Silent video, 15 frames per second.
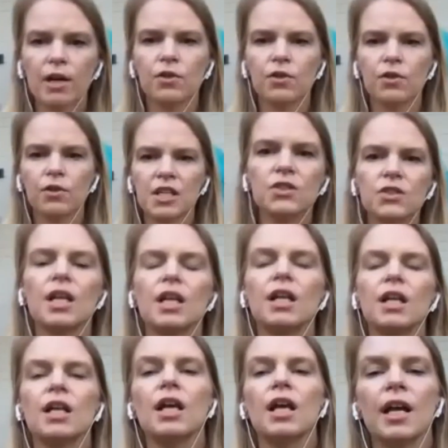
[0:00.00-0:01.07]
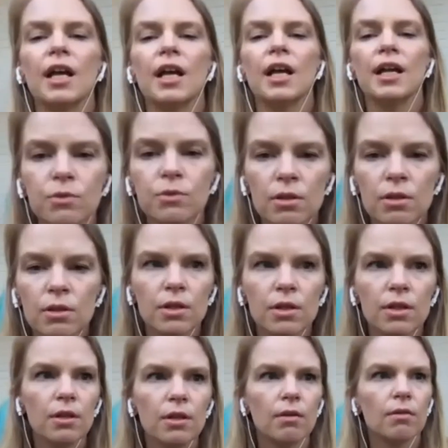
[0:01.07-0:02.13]
your heels. And guess what
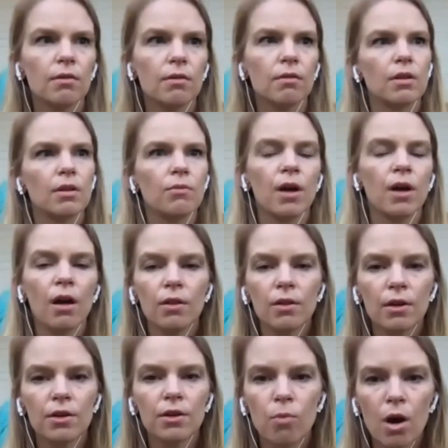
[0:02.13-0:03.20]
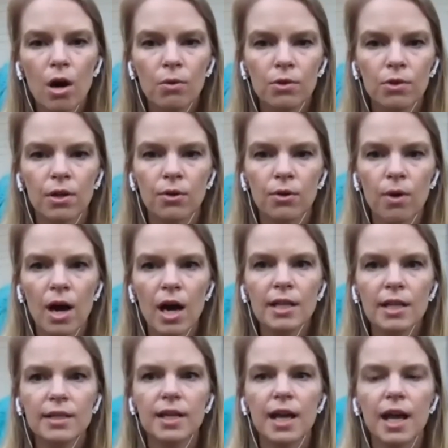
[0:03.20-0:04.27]
you learn to do? We all learn to walk with our
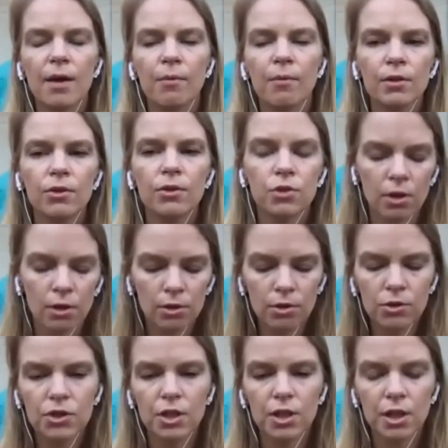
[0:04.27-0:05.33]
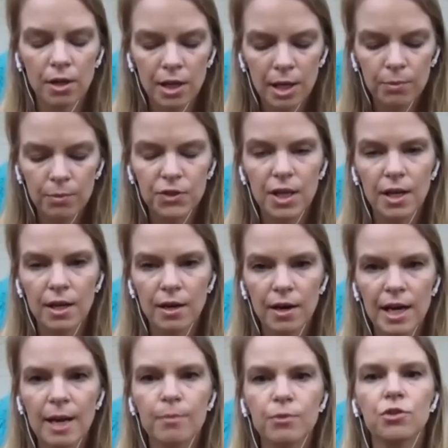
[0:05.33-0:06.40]
quads, and we lose our glutes and our
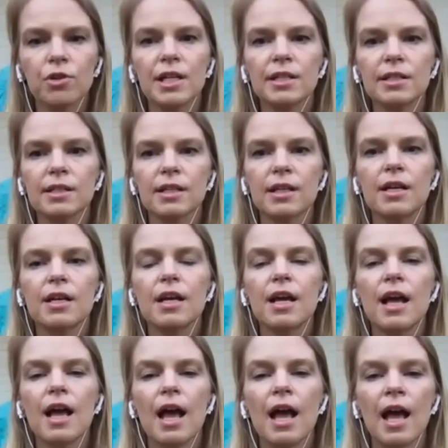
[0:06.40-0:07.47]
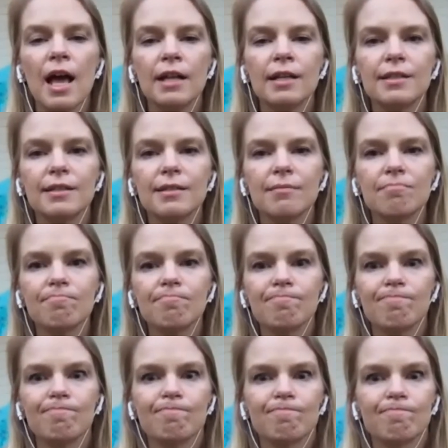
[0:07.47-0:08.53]
hips and our hamstrings and
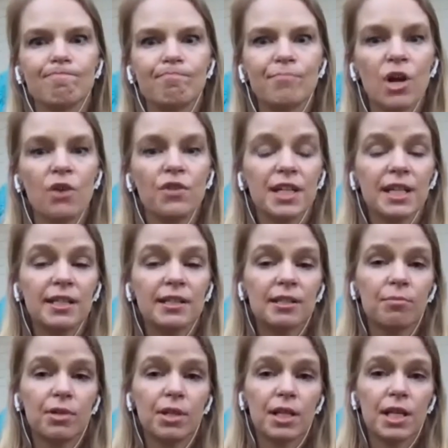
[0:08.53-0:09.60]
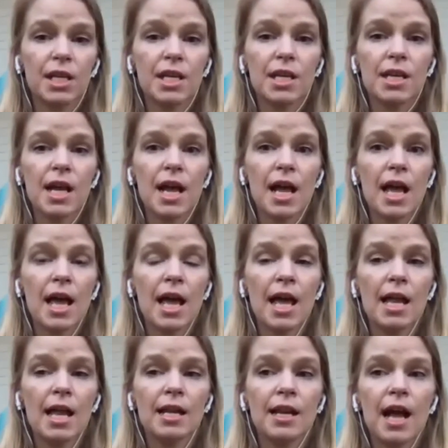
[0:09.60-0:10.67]
pelvic instability.
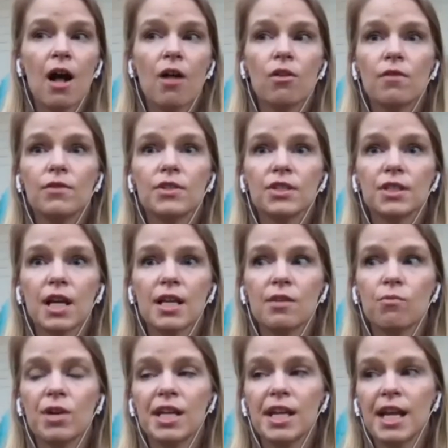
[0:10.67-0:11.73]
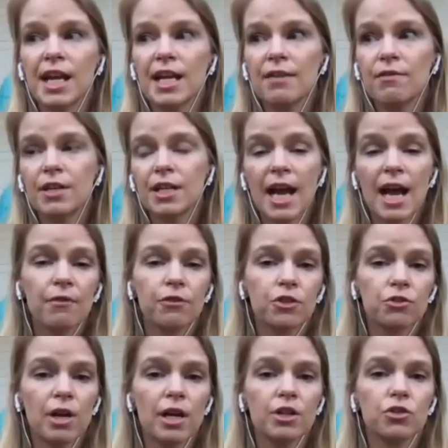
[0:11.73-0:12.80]
And now all of a sudden we can't even calf
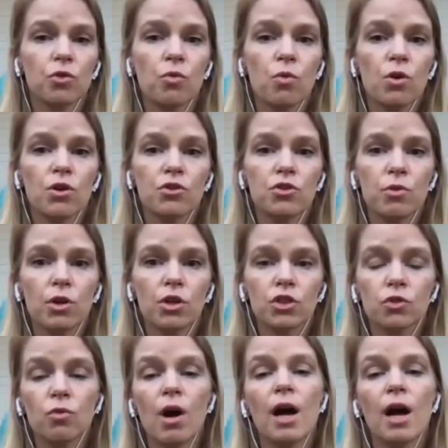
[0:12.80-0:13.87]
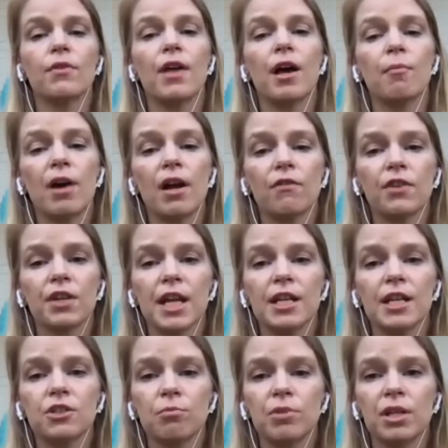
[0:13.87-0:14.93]
stretch or do a squat without
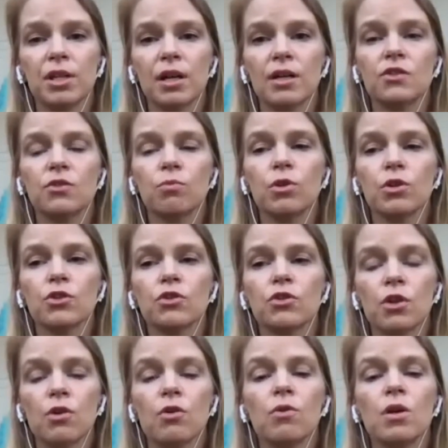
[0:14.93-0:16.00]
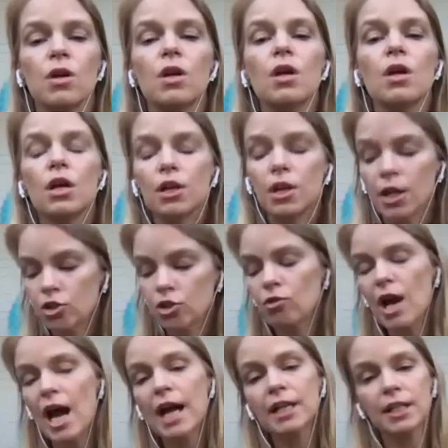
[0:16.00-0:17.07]
modification, because we're so
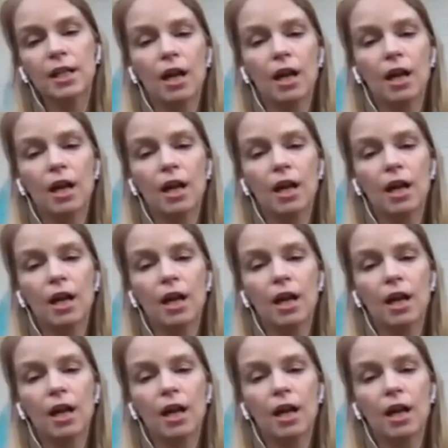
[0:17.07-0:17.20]
contracted on